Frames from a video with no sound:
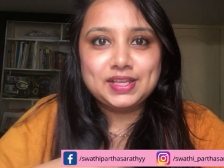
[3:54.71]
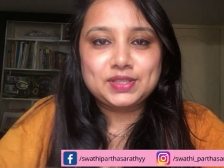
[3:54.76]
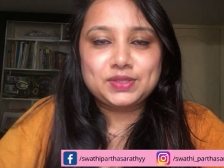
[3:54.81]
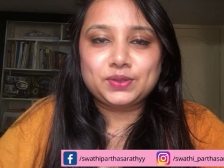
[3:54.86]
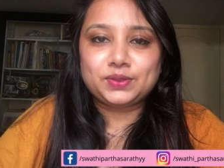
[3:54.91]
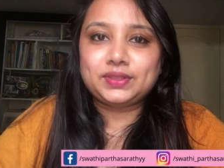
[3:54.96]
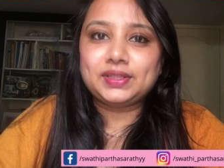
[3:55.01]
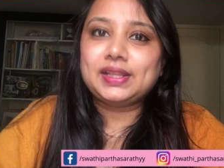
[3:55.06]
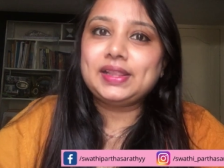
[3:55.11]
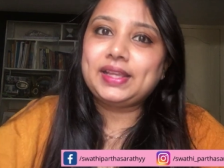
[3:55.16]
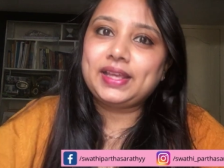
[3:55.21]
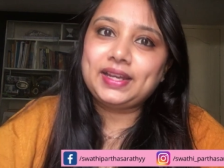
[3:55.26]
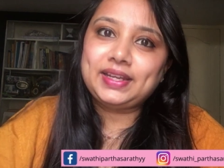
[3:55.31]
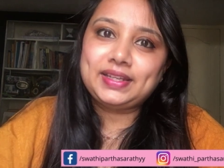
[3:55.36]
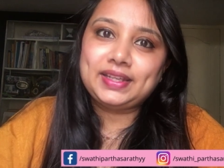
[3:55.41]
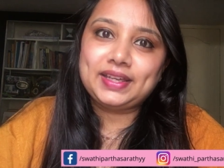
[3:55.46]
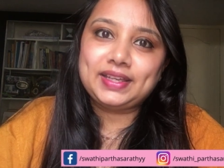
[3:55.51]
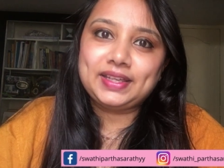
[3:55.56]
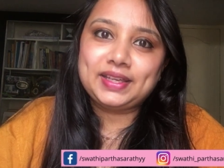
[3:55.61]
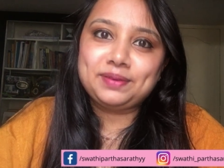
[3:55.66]
So till
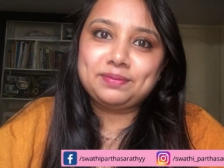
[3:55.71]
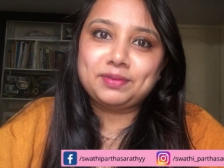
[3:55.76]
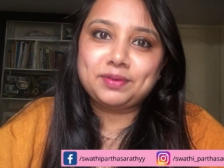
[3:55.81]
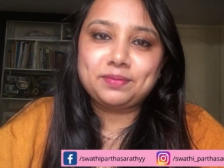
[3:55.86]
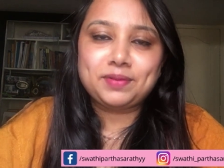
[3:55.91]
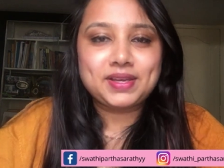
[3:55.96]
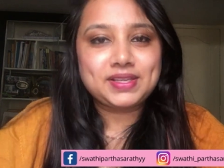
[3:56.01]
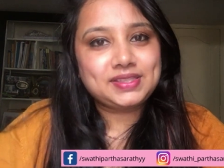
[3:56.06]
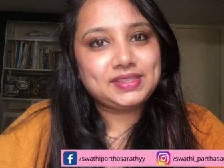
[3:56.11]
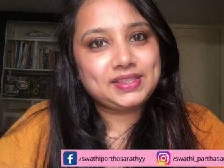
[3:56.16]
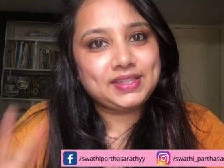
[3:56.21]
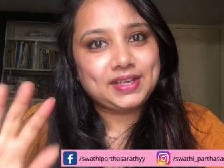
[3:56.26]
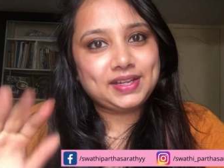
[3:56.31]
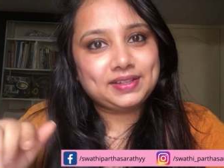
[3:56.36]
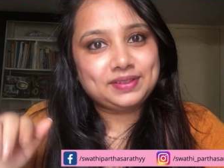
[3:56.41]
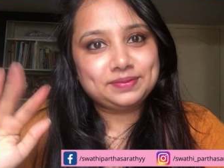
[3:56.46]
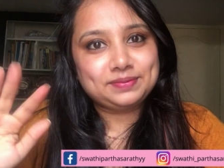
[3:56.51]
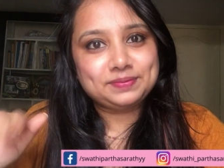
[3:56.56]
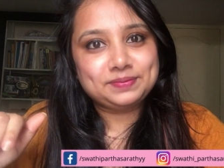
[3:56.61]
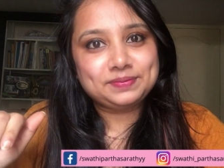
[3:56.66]
then, take care, bye bye, see
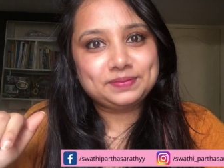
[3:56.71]
ya.